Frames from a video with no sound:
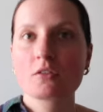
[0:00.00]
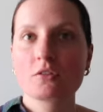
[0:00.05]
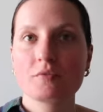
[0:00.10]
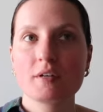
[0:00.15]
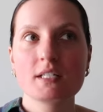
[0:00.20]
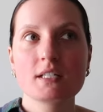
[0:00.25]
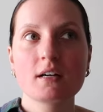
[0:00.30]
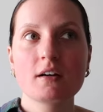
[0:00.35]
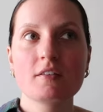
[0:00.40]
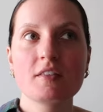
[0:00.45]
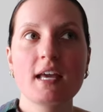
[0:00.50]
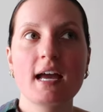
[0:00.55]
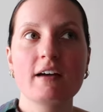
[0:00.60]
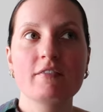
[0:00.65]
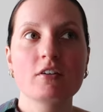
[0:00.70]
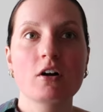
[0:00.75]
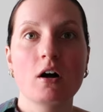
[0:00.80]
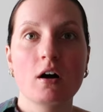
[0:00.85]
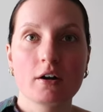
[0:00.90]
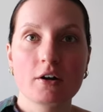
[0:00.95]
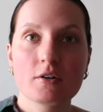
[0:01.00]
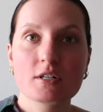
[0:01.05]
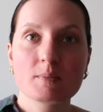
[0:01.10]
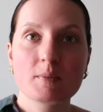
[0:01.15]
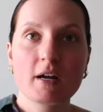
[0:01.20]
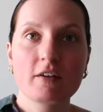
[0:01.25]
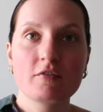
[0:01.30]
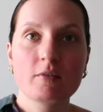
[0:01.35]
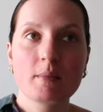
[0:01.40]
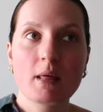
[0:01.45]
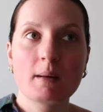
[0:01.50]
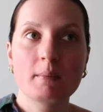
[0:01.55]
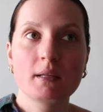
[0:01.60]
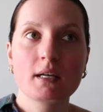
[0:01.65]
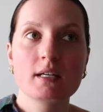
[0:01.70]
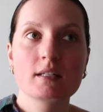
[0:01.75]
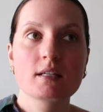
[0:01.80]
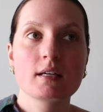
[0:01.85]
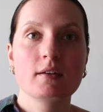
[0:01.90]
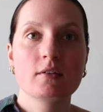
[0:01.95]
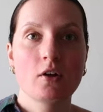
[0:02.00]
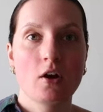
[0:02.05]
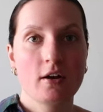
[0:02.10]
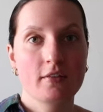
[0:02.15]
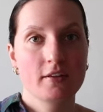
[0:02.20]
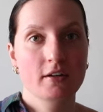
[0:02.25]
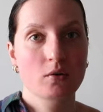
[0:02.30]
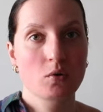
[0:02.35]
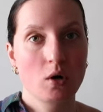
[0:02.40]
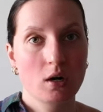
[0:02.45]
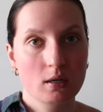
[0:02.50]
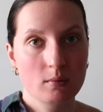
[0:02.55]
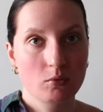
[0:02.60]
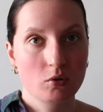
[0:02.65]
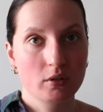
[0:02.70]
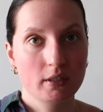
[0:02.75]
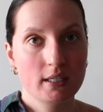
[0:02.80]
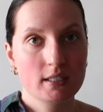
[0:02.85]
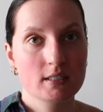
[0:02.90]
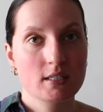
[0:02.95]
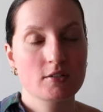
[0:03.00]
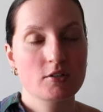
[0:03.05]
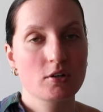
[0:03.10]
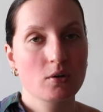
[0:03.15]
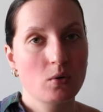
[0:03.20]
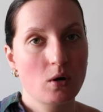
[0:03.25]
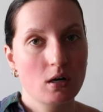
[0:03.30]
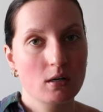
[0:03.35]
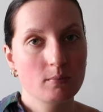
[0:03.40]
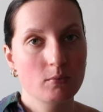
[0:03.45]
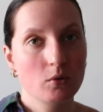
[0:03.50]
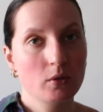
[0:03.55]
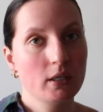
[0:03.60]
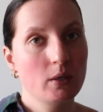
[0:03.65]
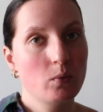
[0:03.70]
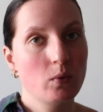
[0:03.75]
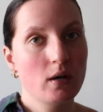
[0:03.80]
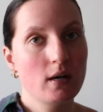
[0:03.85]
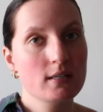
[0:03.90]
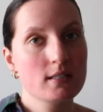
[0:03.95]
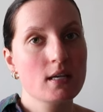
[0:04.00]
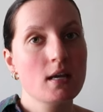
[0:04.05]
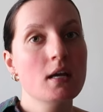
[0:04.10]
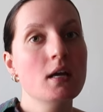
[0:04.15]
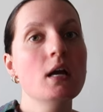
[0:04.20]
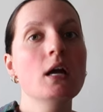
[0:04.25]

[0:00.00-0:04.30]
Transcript: The reason I got the avocado spread from that place and not their guacamole is cause their guacamole was